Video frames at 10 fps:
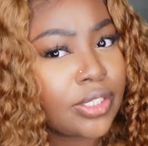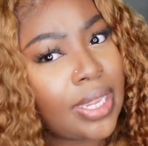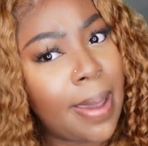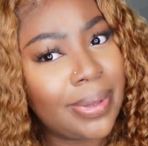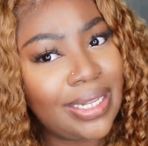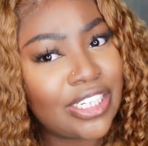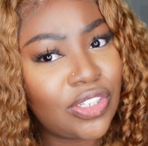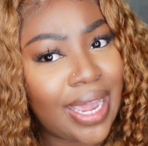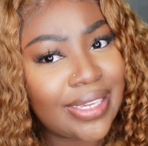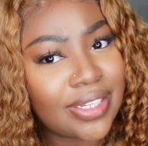So yeah, I'm gonna let
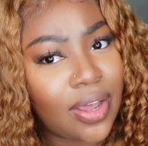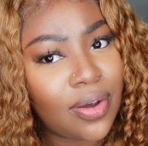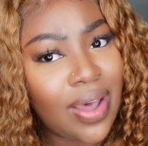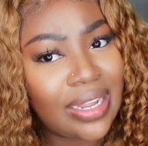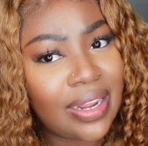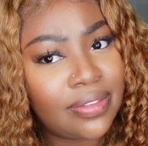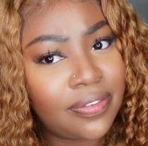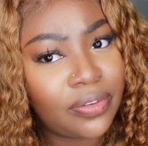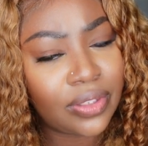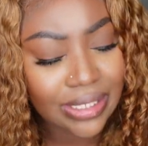you guys go. I love the
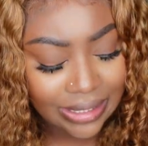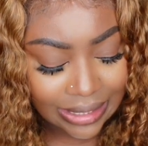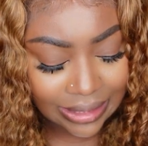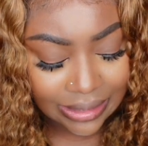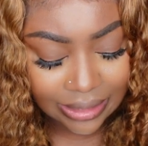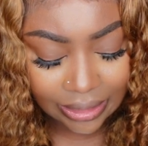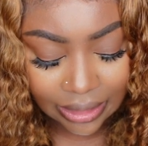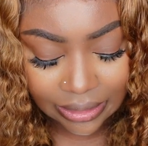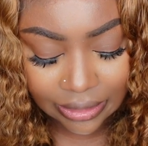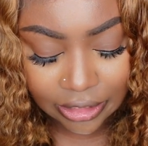fullness and density
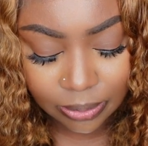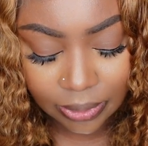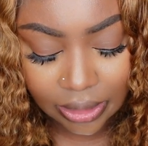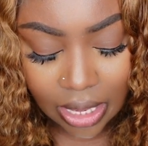on this one.